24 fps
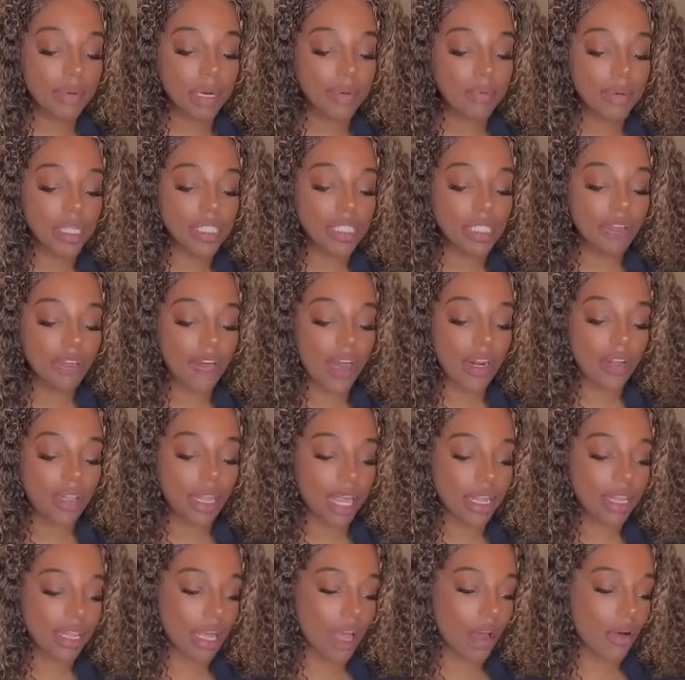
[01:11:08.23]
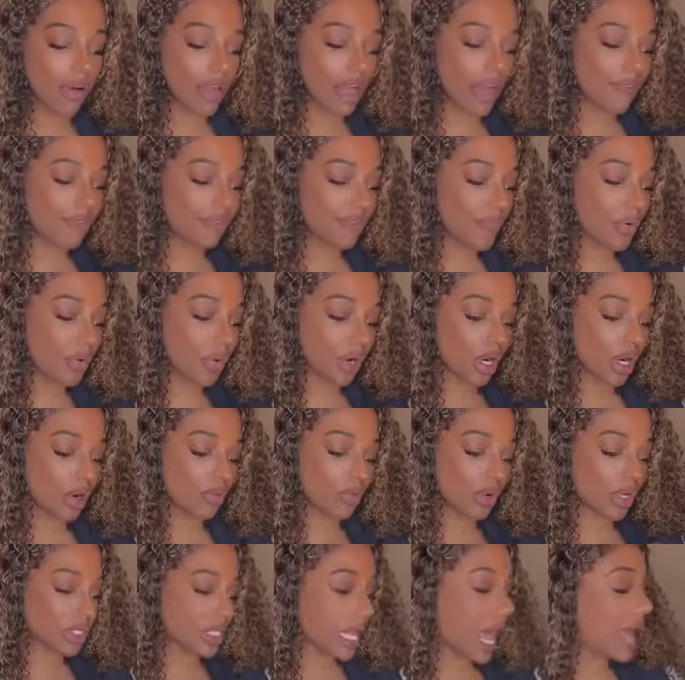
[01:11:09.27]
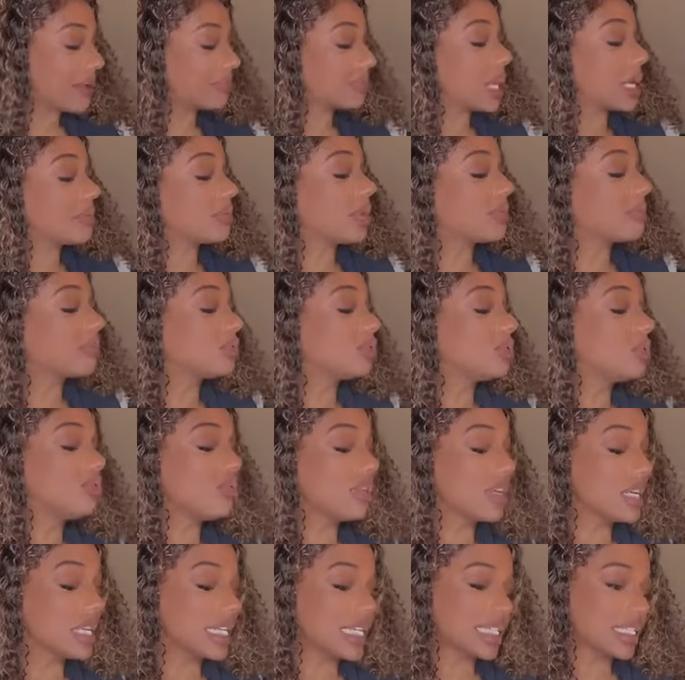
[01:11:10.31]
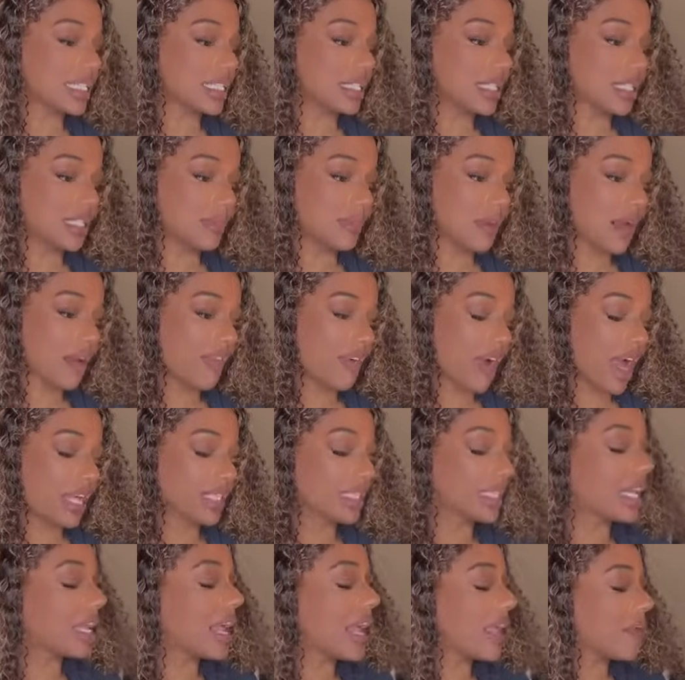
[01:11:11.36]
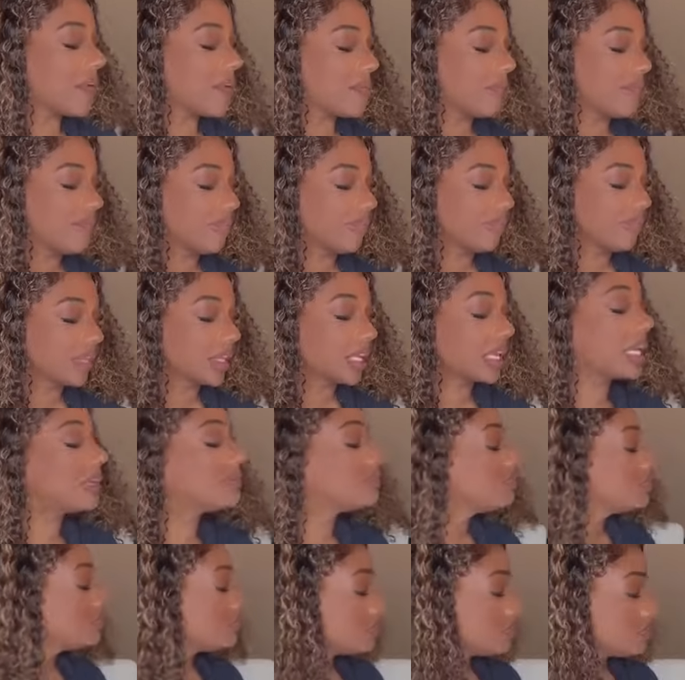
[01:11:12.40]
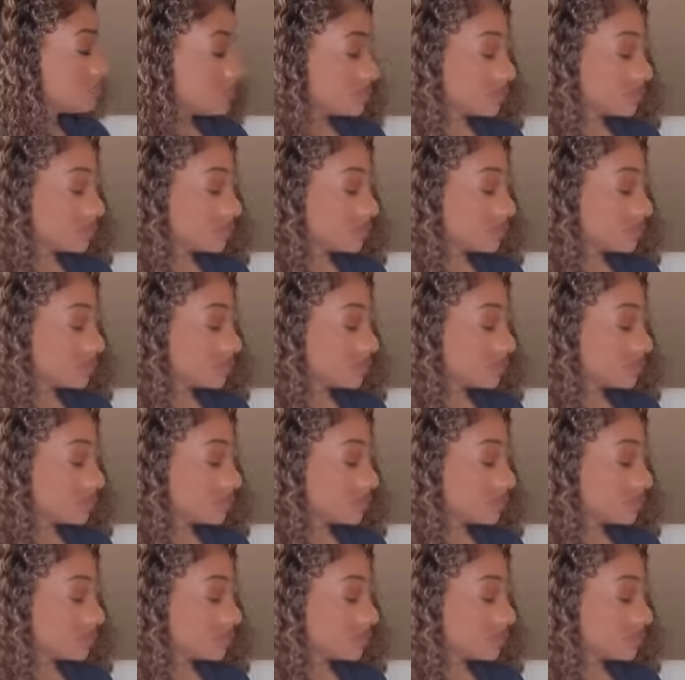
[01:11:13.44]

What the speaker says: Spirit, what is the final likely outcome for waters? You are not getting under my fries. Get down. Get.